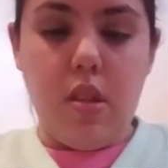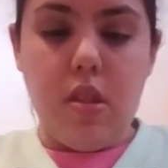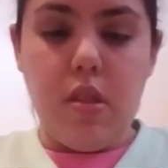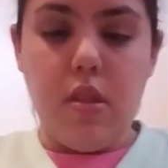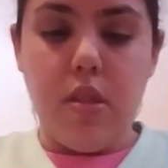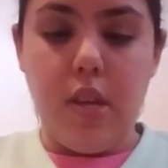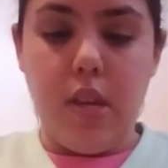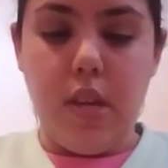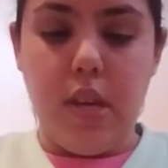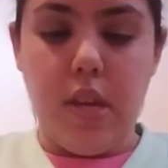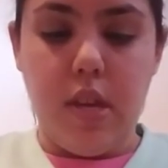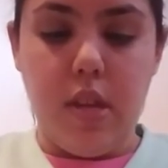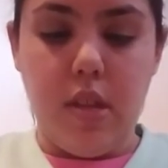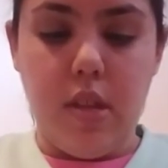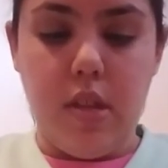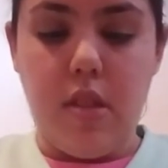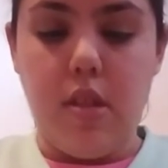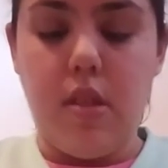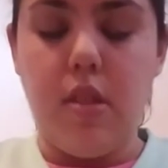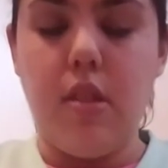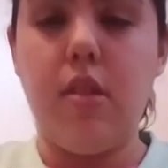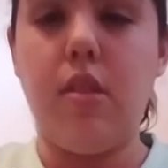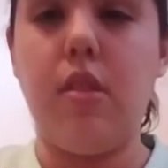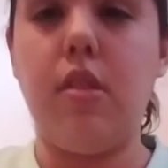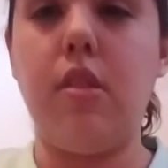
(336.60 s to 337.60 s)
The
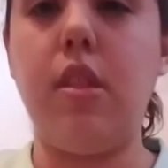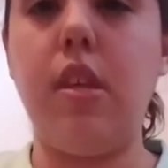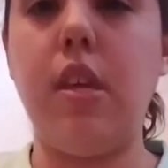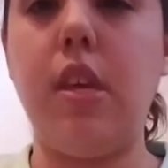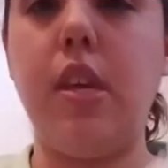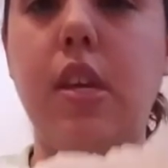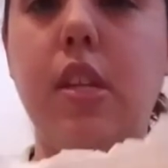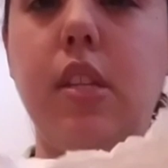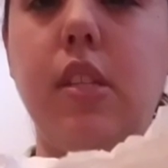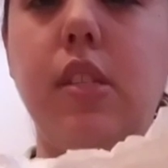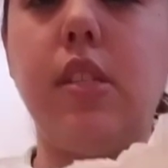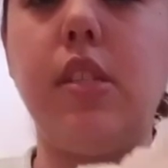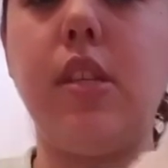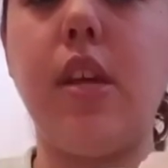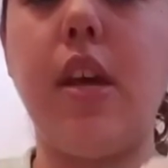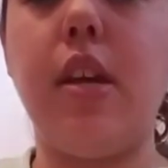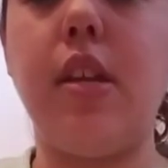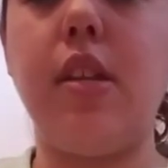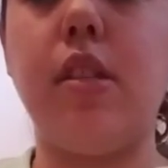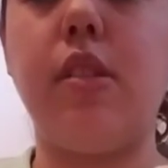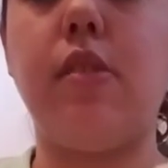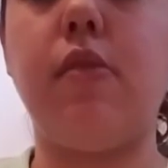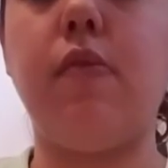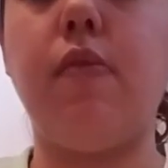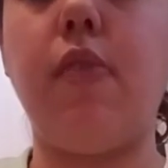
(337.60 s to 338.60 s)
the inside
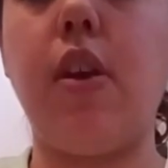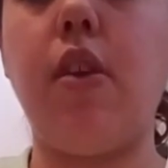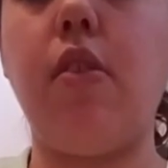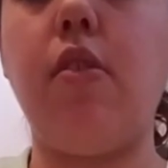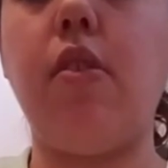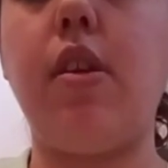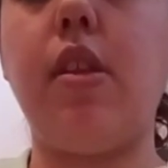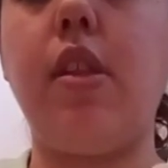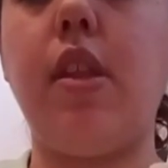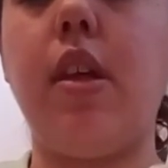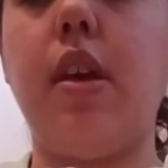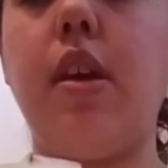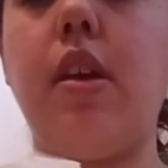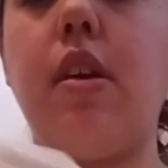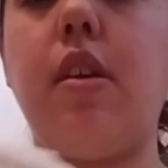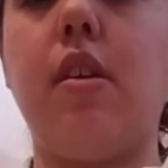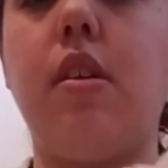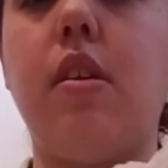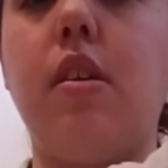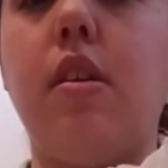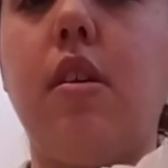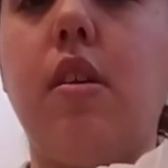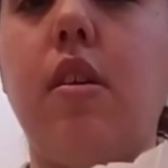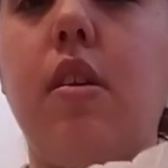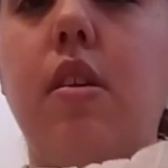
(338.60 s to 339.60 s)
is very like
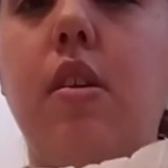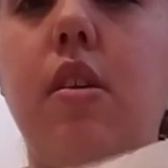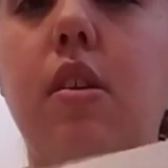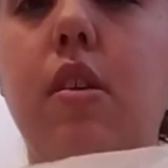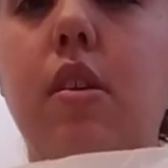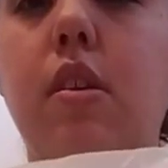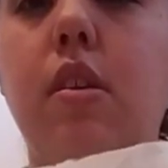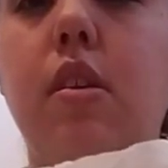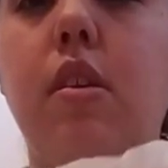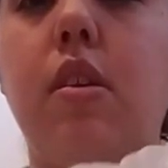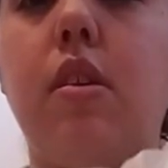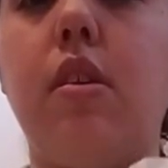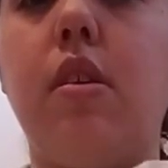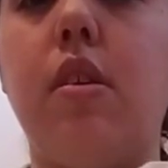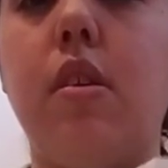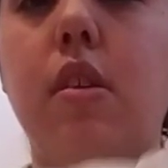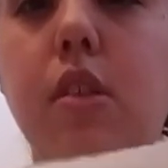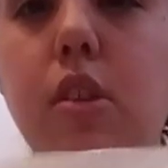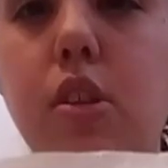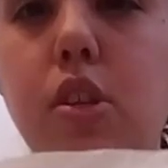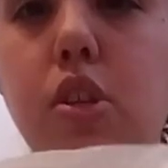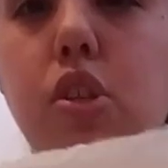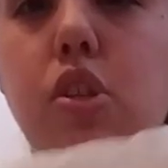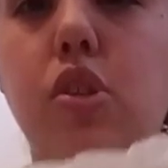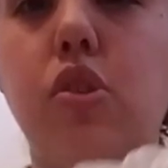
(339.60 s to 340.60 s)

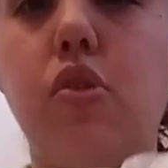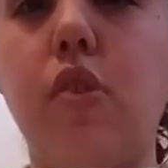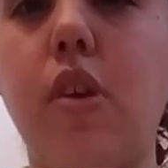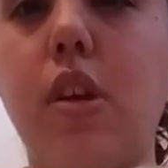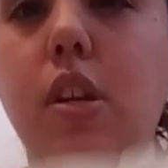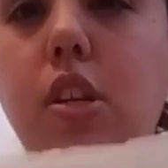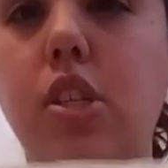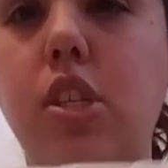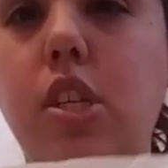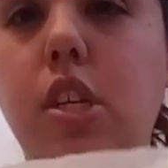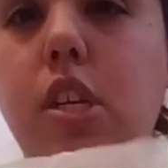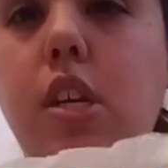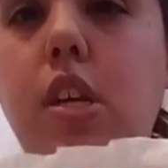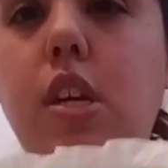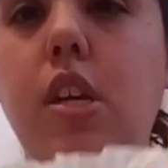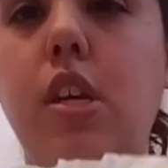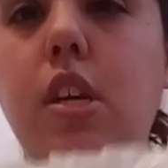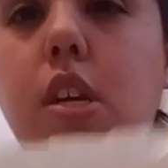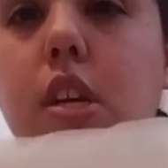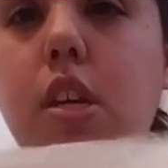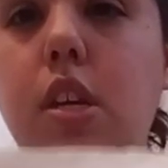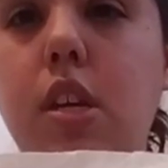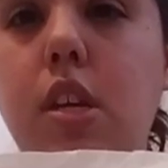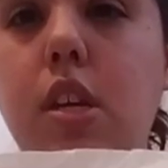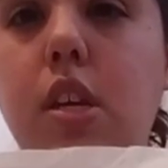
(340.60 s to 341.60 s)
stretchy.
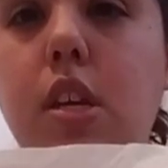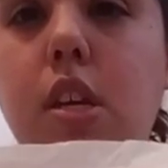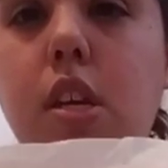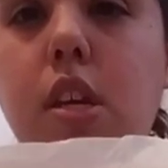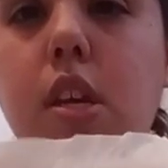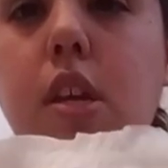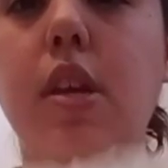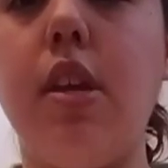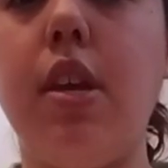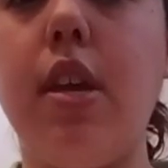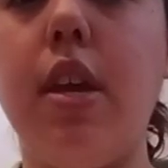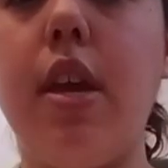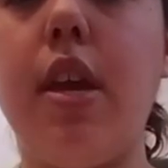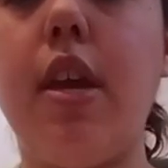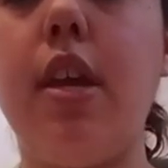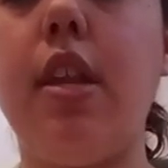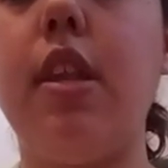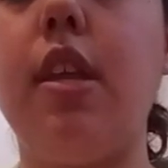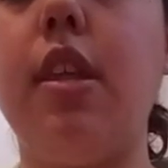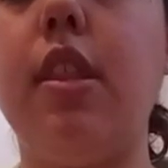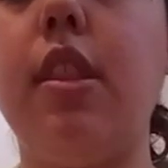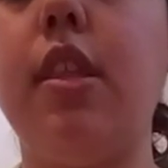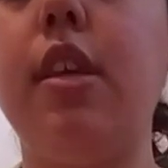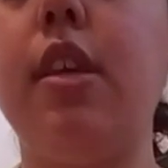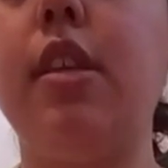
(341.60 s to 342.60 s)

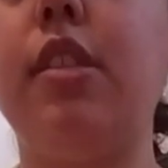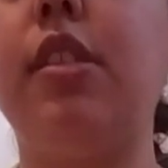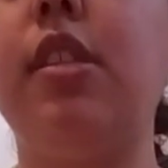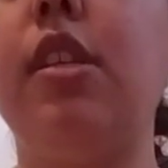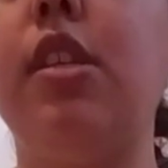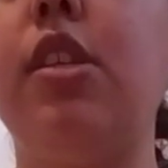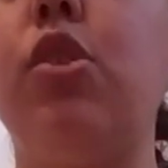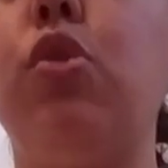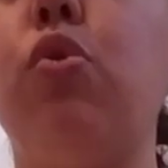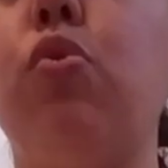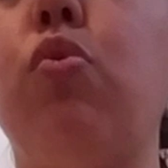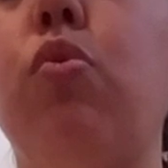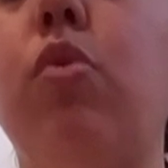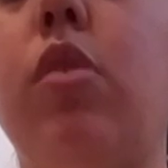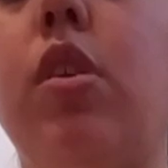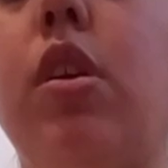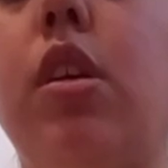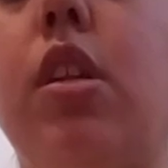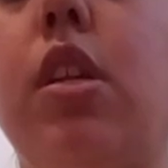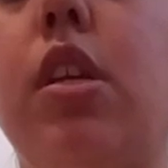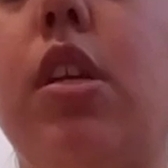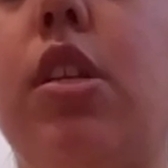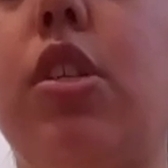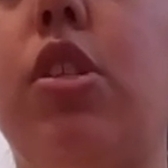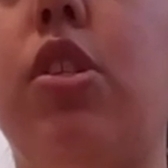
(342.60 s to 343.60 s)
And this is
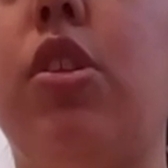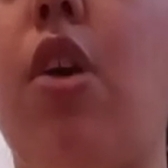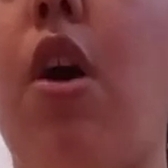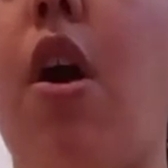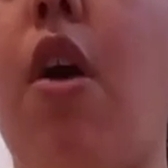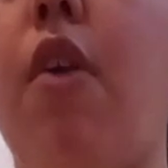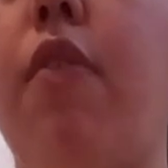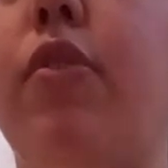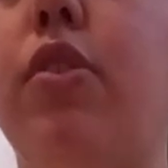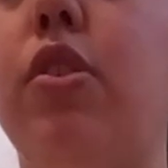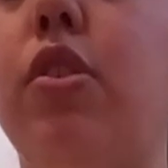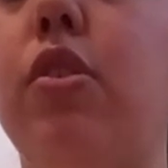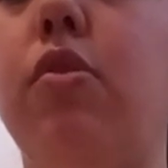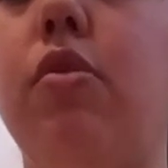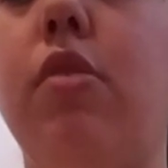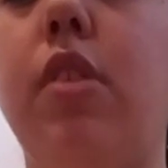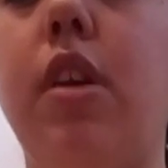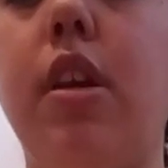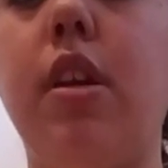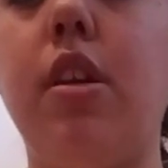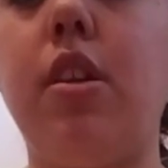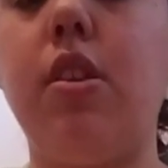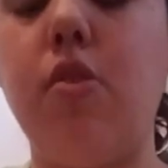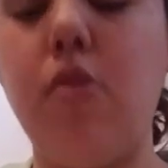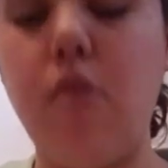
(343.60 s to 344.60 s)
really soft too.
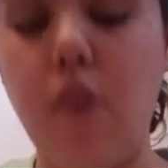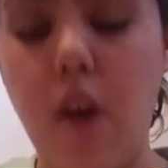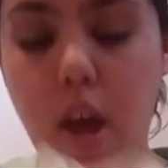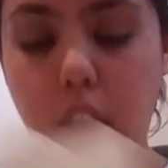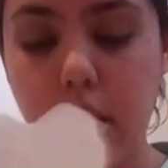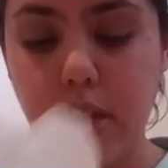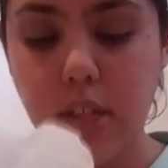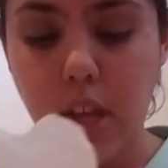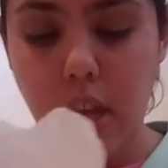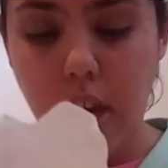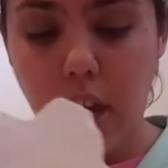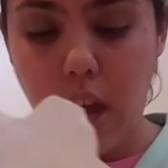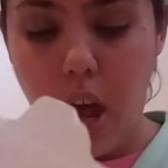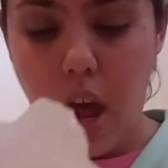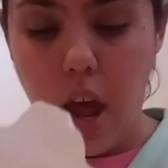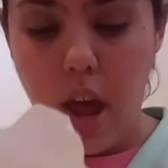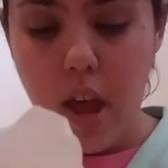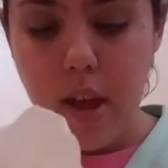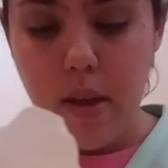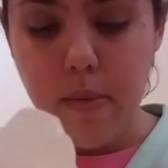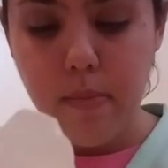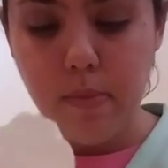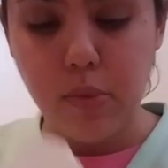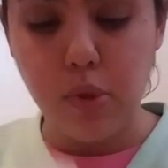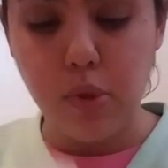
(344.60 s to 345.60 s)
Like you guys, like I am